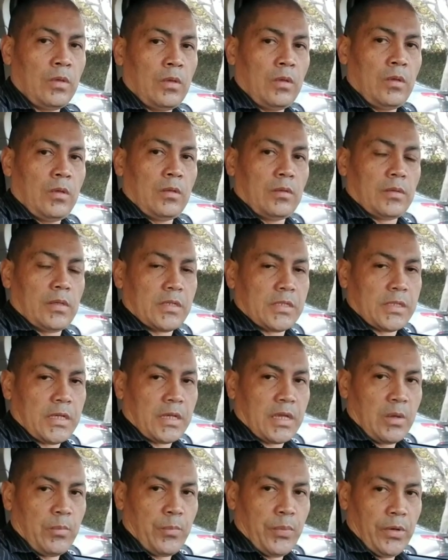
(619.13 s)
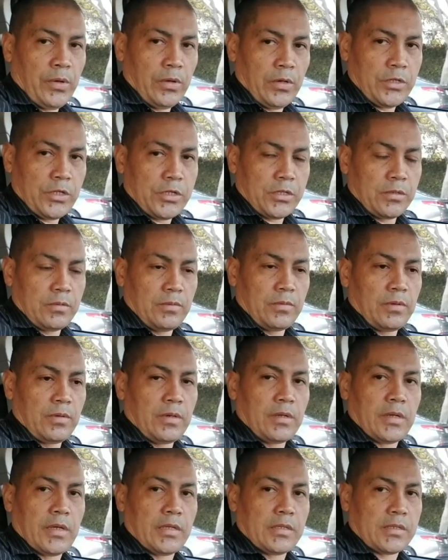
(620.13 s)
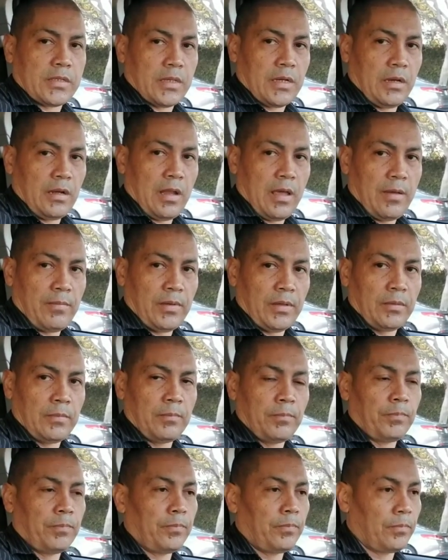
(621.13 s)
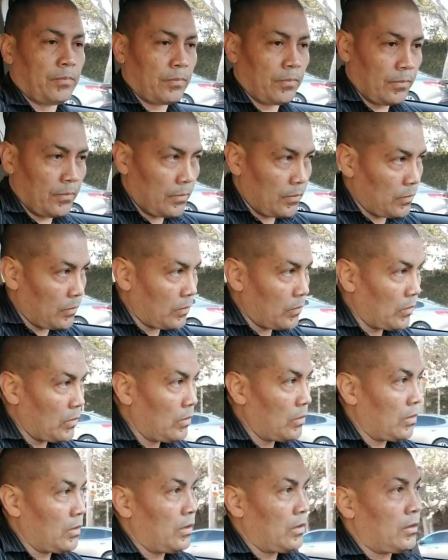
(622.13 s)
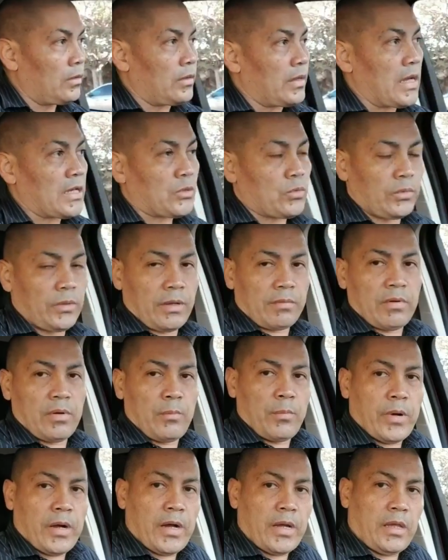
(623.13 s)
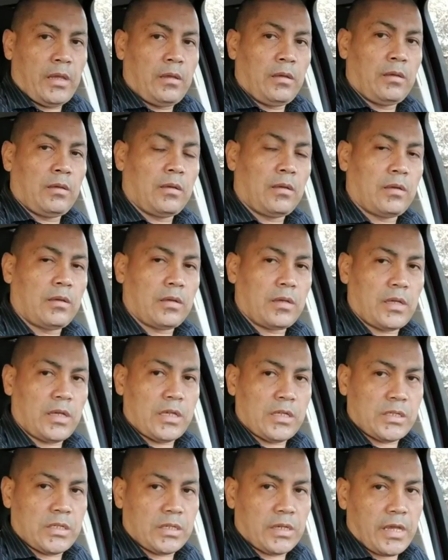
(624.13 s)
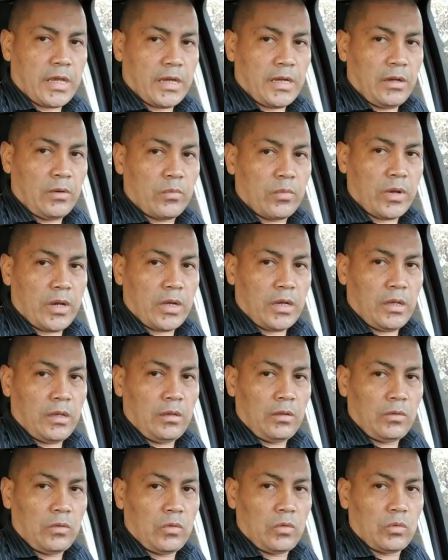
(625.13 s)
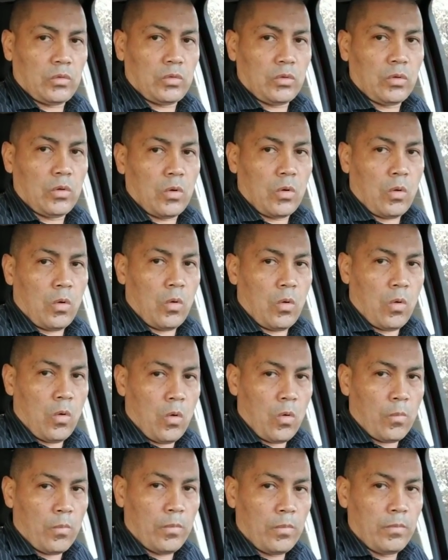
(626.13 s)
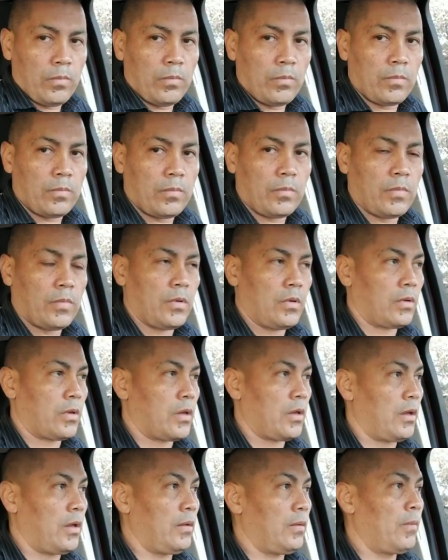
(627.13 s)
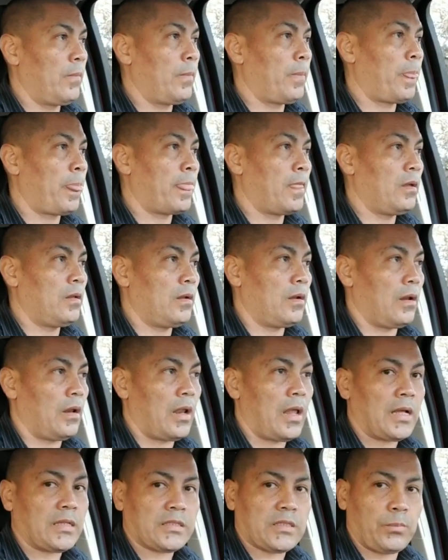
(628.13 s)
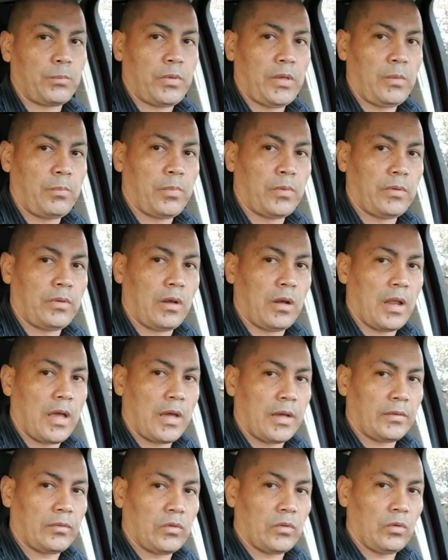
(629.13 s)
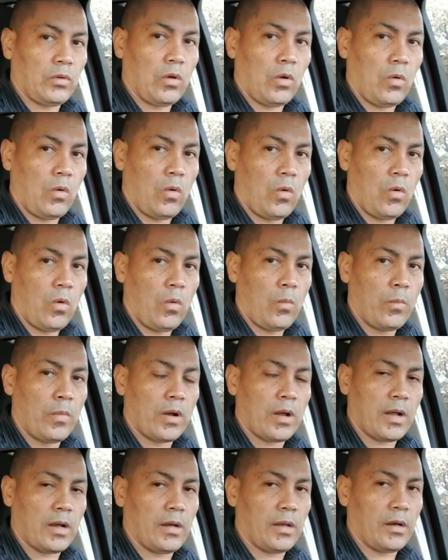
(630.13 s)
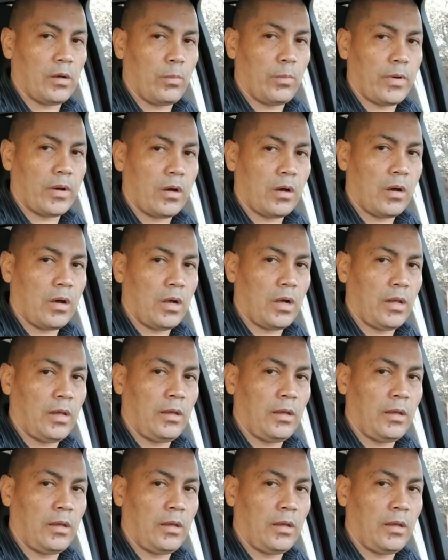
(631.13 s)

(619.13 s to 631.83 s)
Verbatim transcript: The second push, it's at 11. That's when everybody is getting ready to go home. Okay? Lots of people that like to go home a little bit early